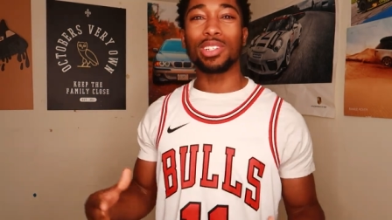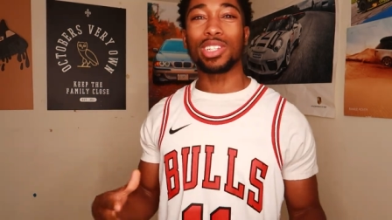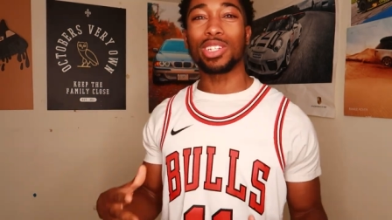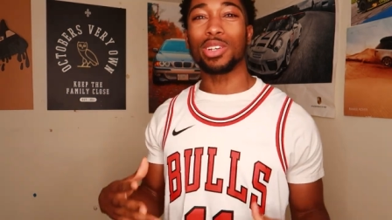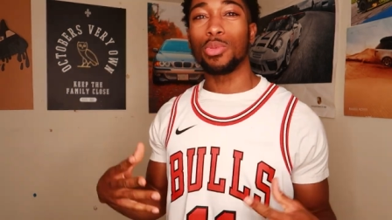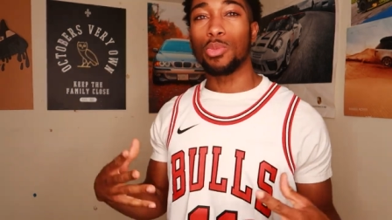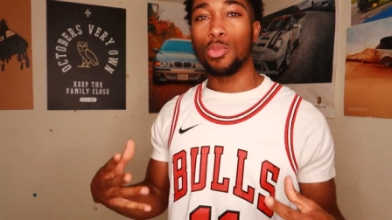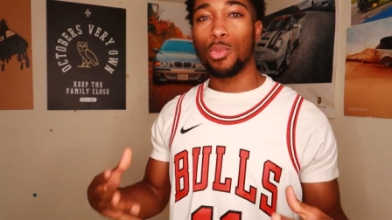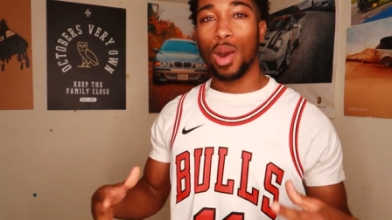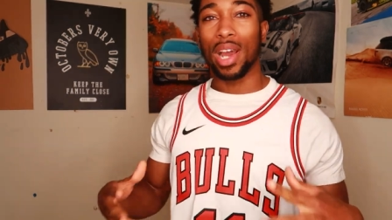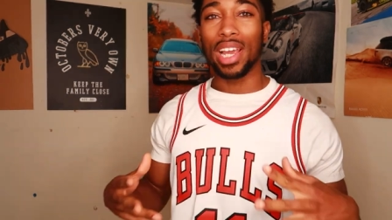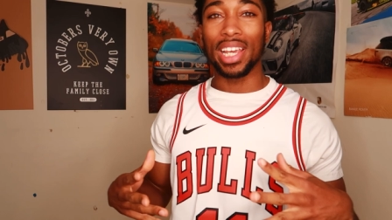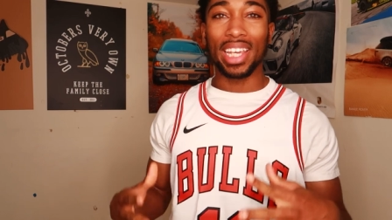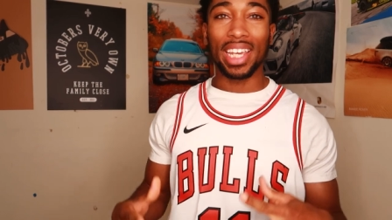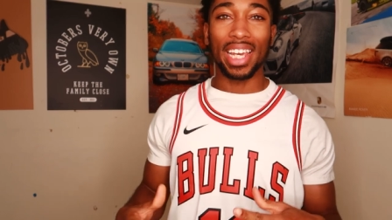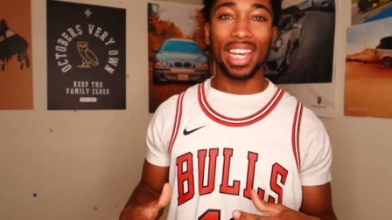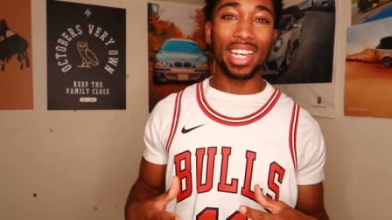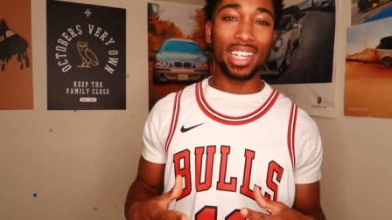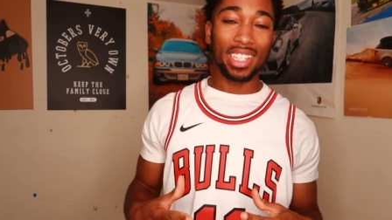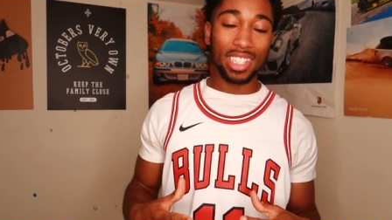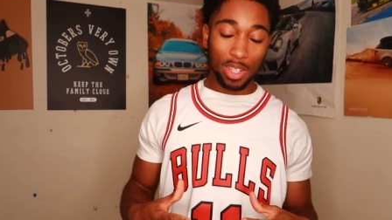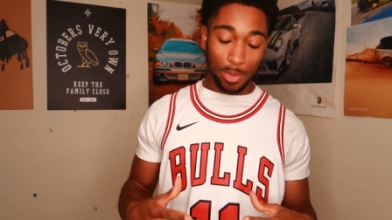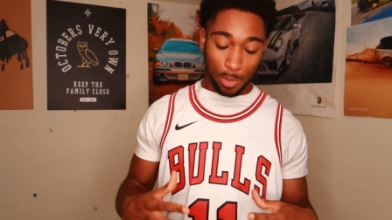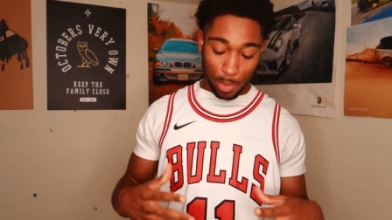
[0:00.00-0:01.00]
with some white
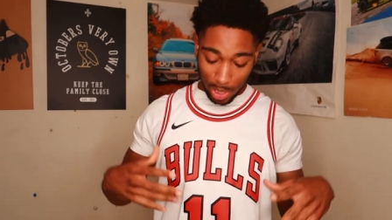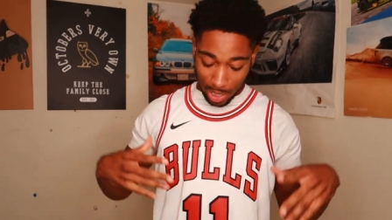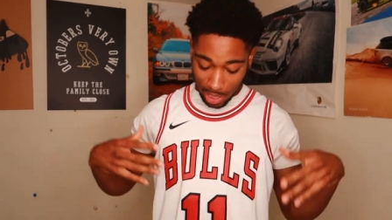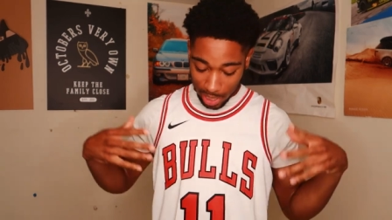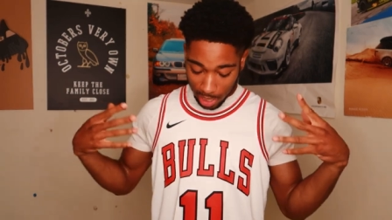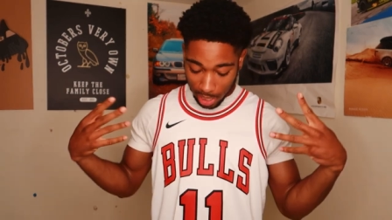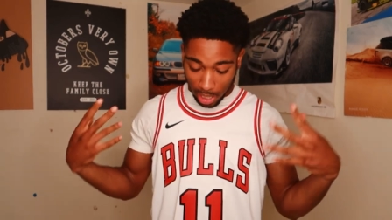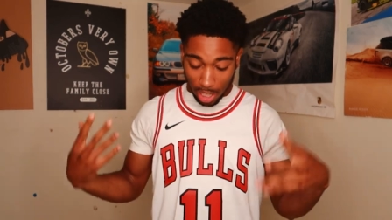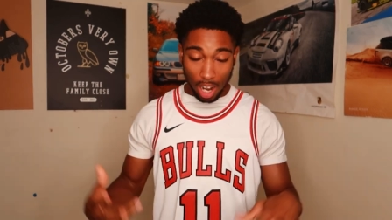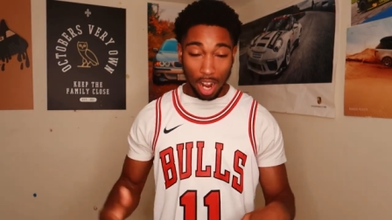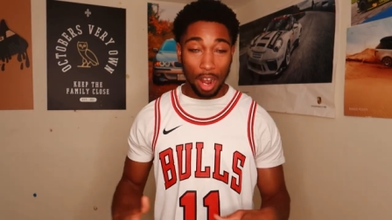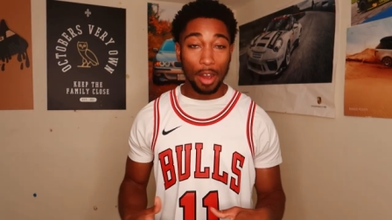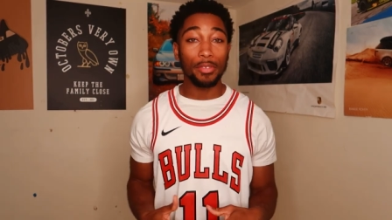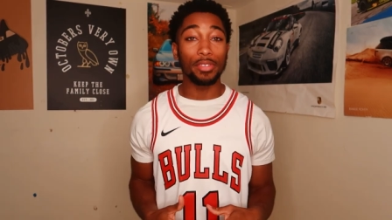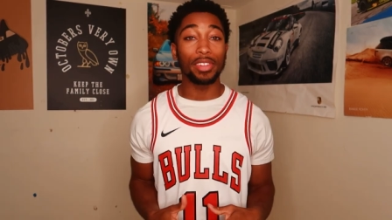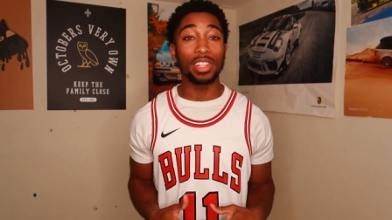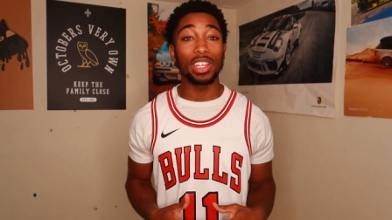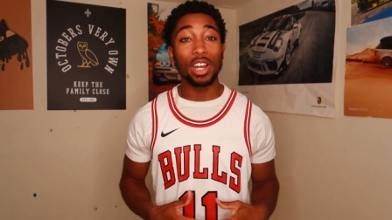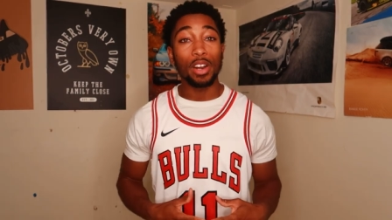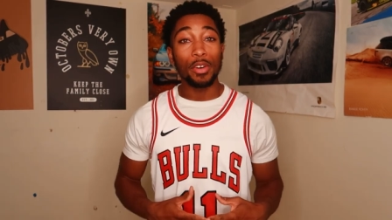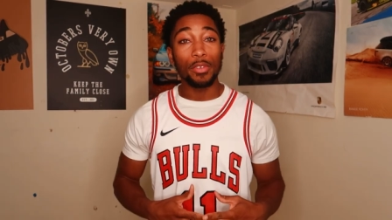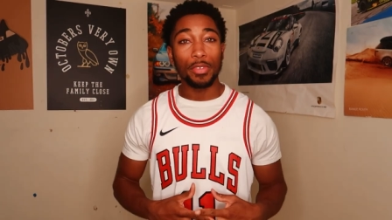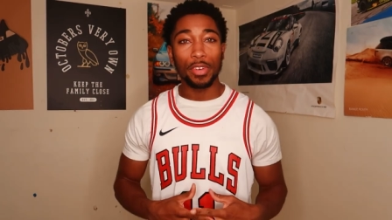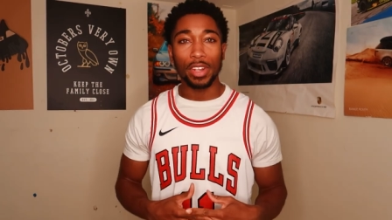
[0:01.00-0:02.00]
cakes it would kick off
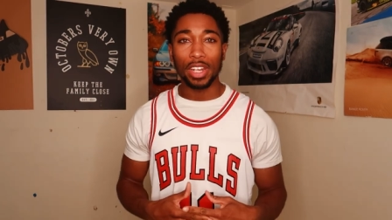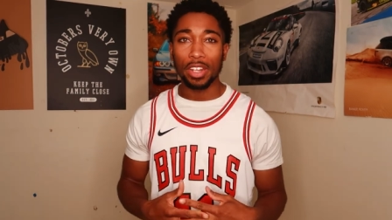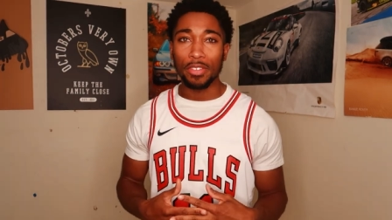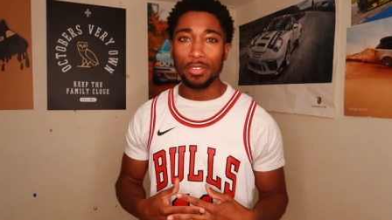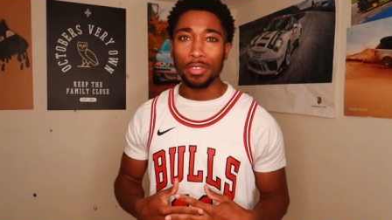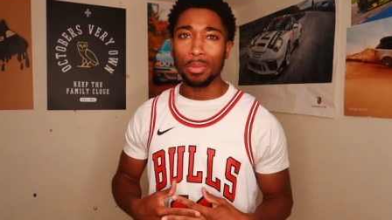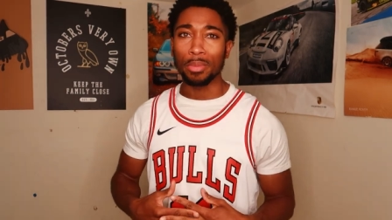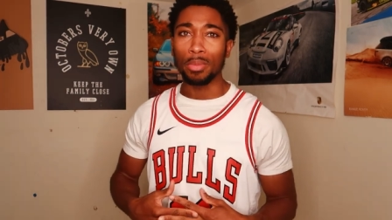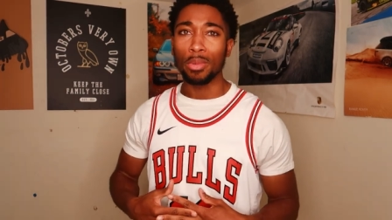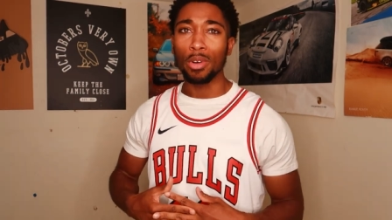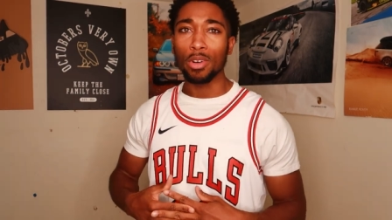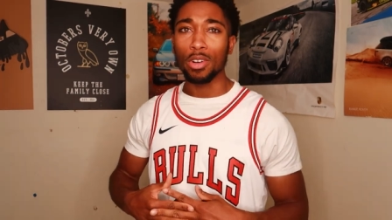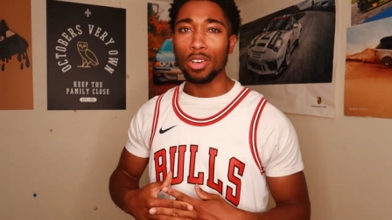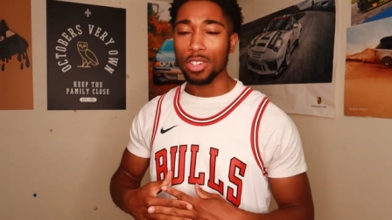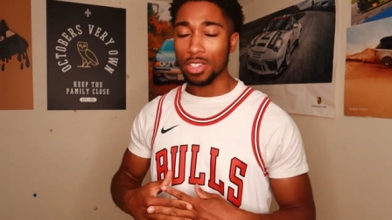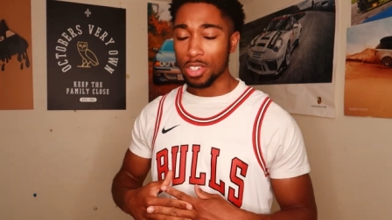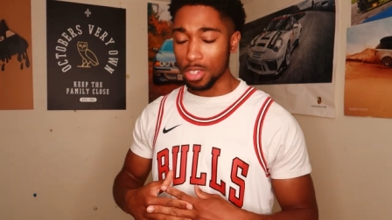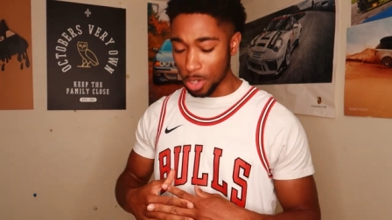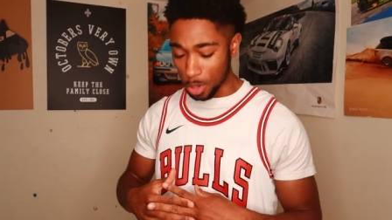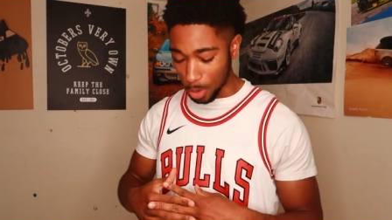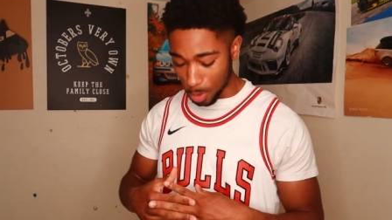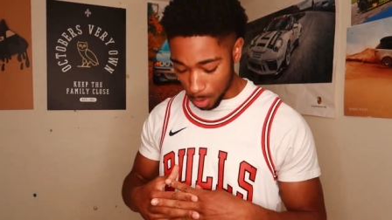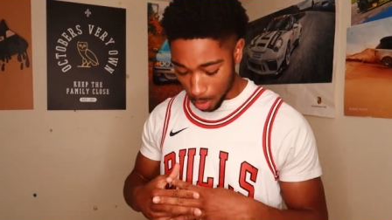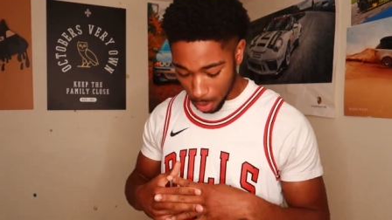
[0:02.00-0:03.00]
the outfit even more
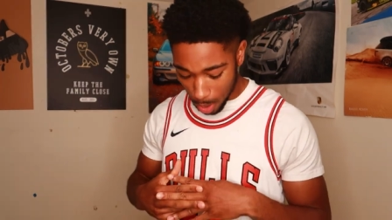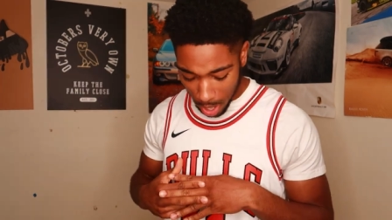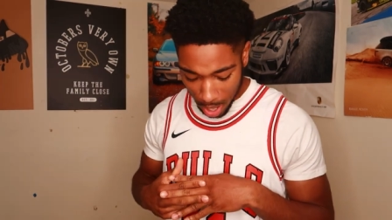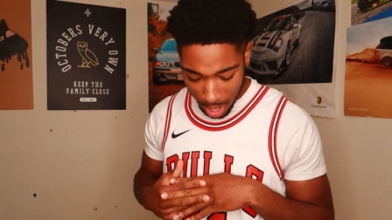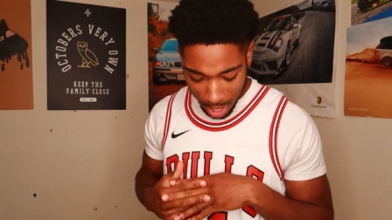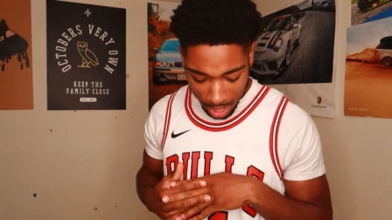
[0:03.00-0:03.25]
so